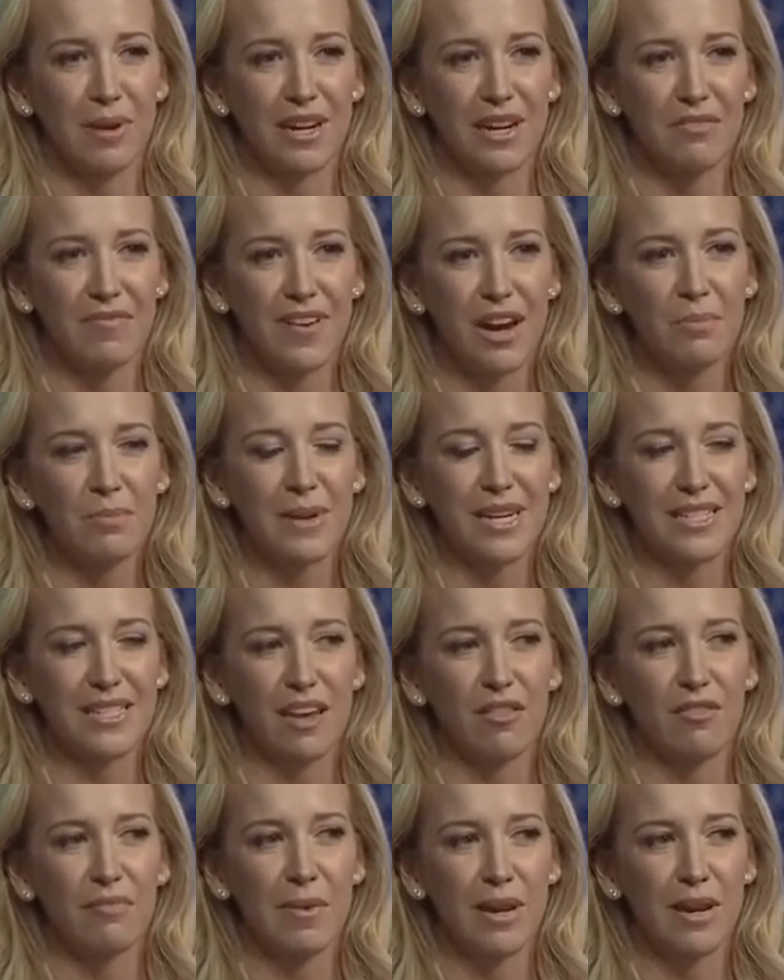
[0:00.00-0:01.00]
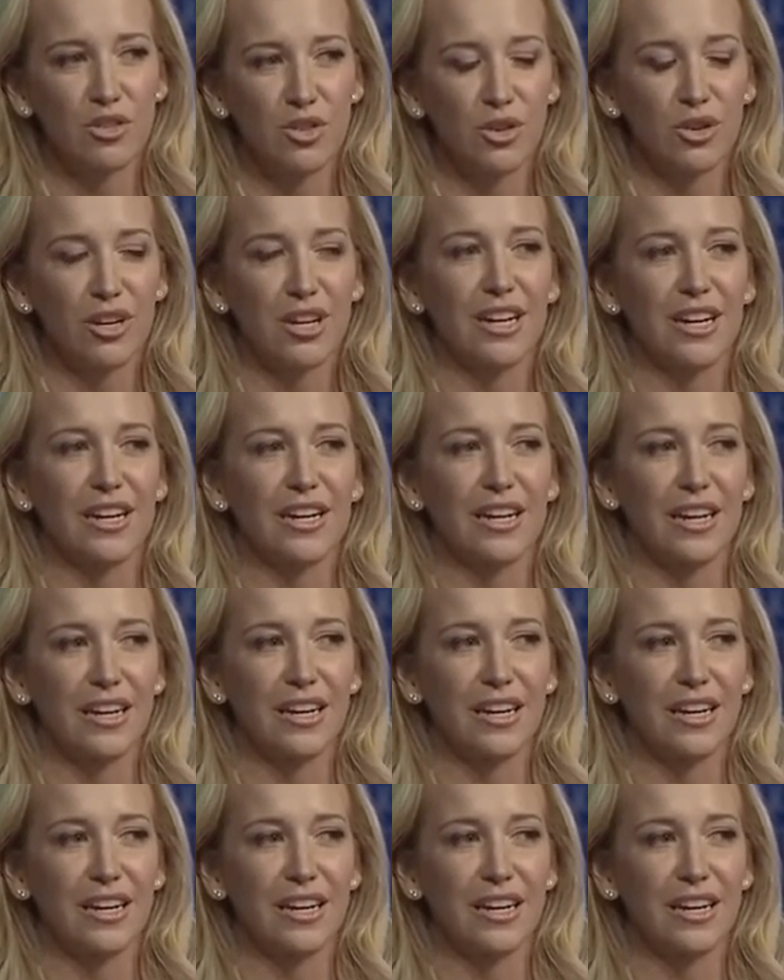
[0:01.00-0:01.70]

I had found myself mentoring